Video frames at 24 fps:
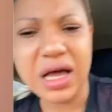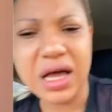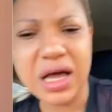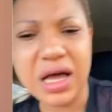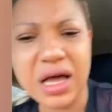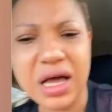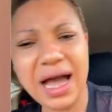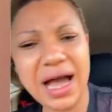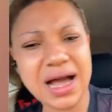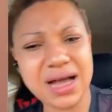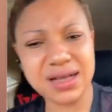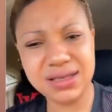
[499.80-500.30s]
then
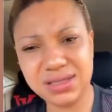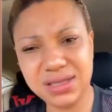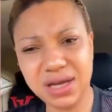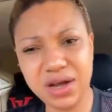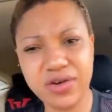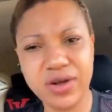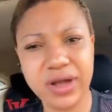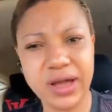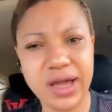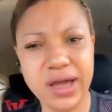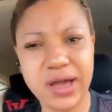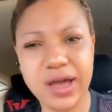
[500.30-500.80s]
I tried to
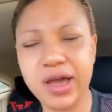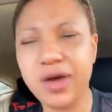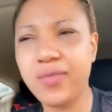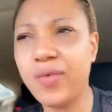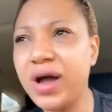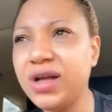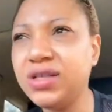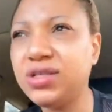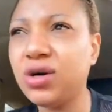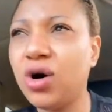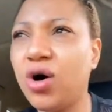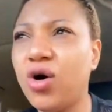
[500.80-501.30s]
fix his
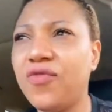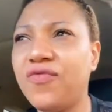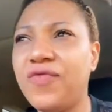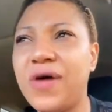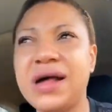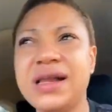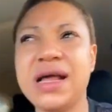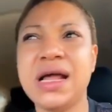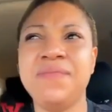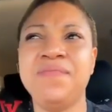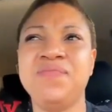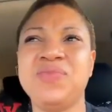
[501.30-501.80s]
breakfast,
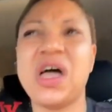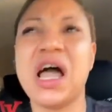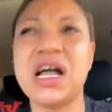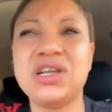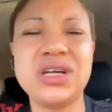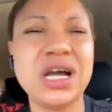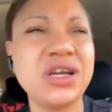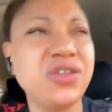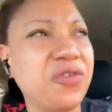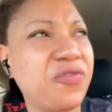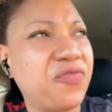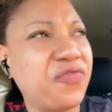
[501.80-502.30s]
his lunch,
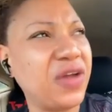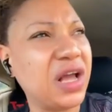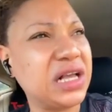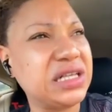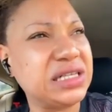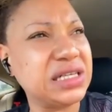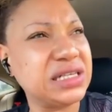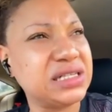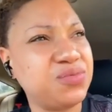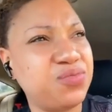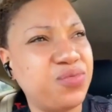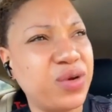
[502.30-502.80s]
go
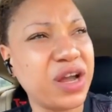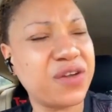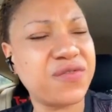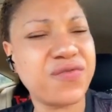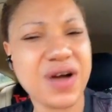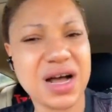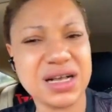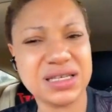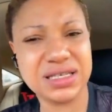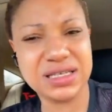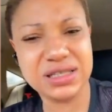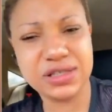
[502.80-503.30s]
do my
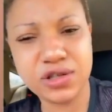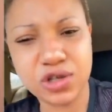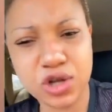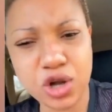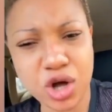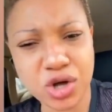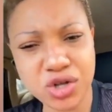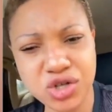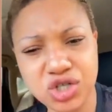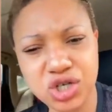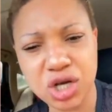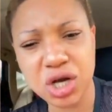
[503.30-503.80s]
work,
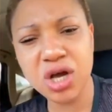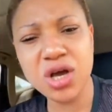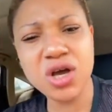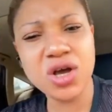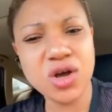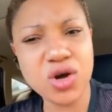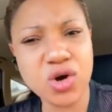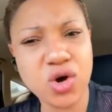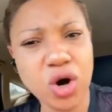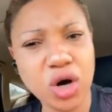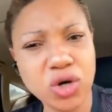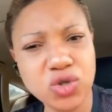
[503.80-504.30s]
so I
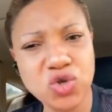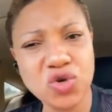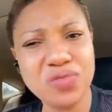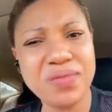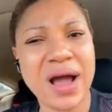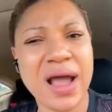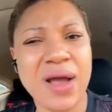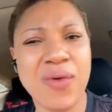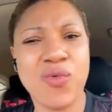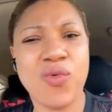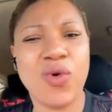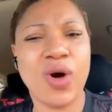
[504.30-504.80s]
don't take any
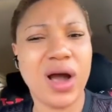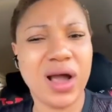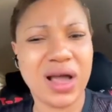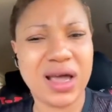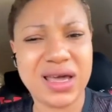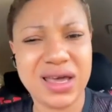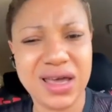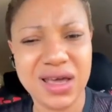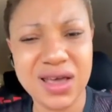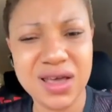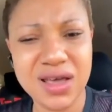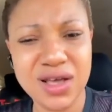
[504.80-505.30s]
insult from
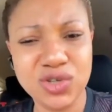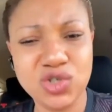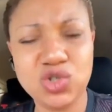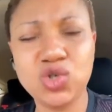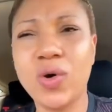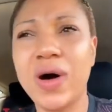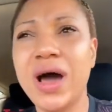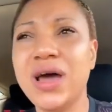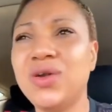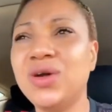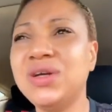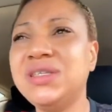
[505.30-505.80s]
anybody.
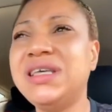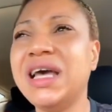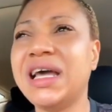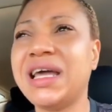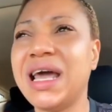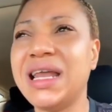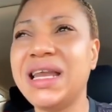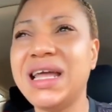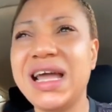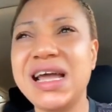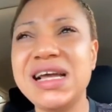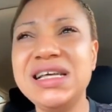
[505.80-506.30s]
You
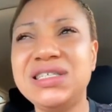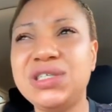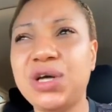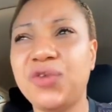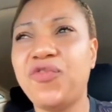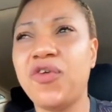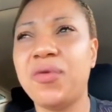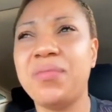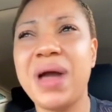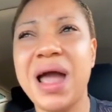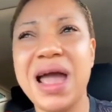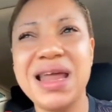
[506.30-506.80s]
know, in
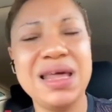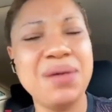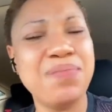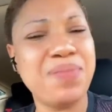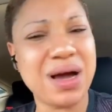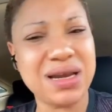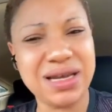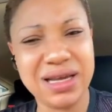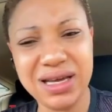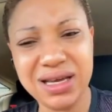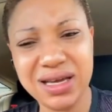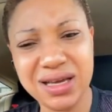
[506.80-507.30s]
this country,
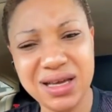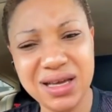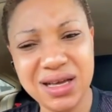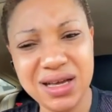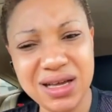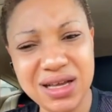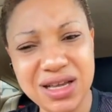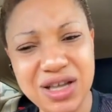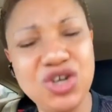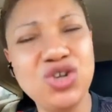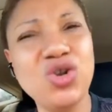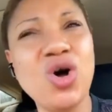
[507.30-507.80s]
when
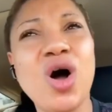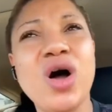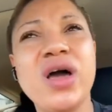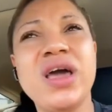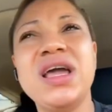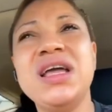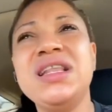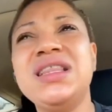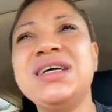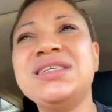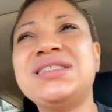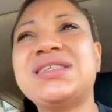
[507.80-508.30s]
you
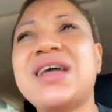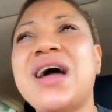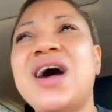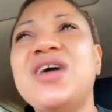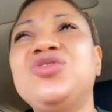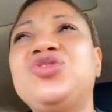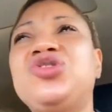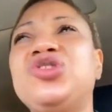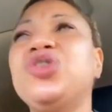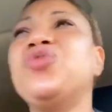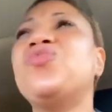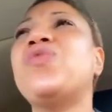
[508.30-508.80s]

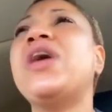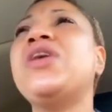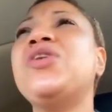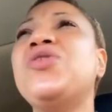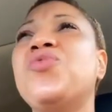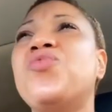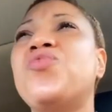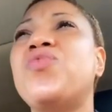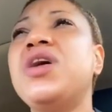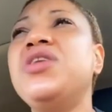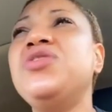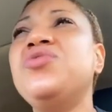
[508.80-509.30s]
always ask
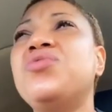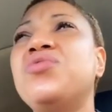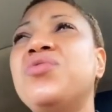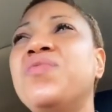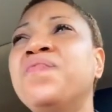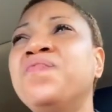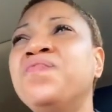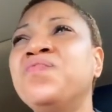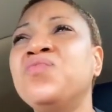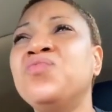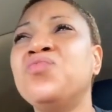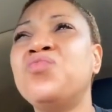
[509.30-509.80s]
people for
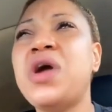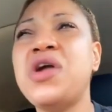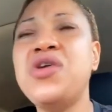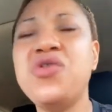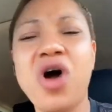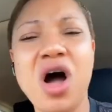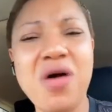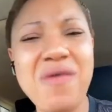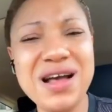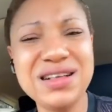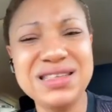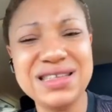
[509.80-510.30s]
things, that you
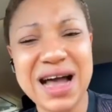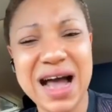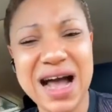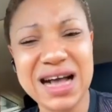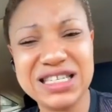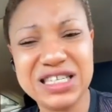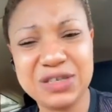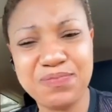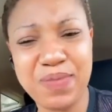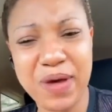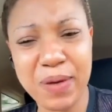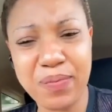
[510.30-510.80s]
get
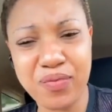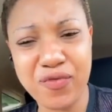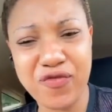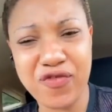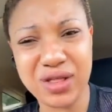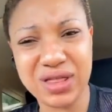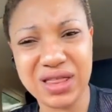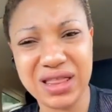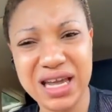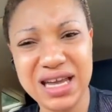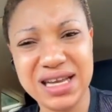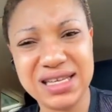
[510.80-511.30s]
insulted. It's like I
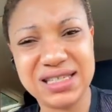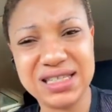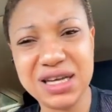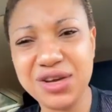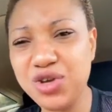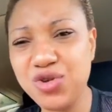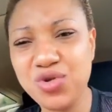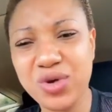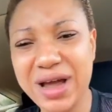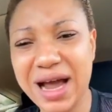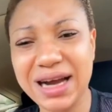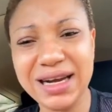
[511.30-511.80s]
said, you
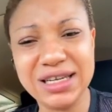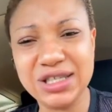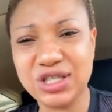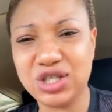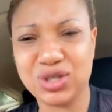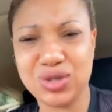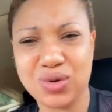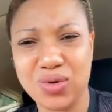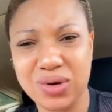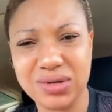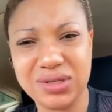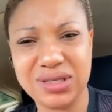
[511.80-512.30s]
don't you work,
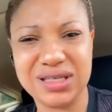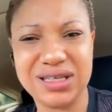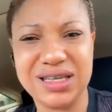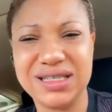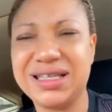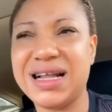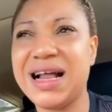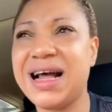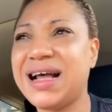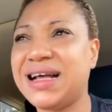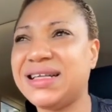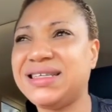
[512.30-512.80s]

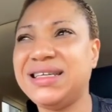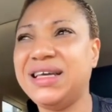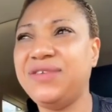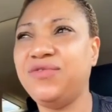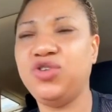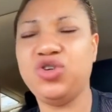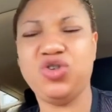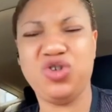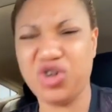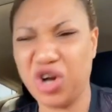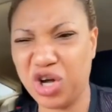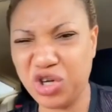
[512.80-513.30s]
you
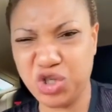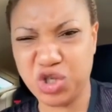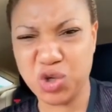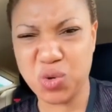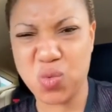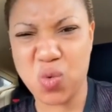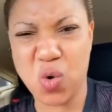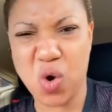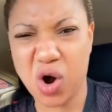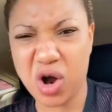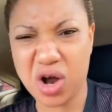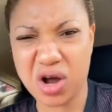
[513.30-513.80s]
get things
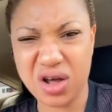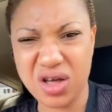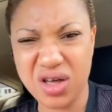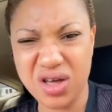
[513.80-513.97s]
to do.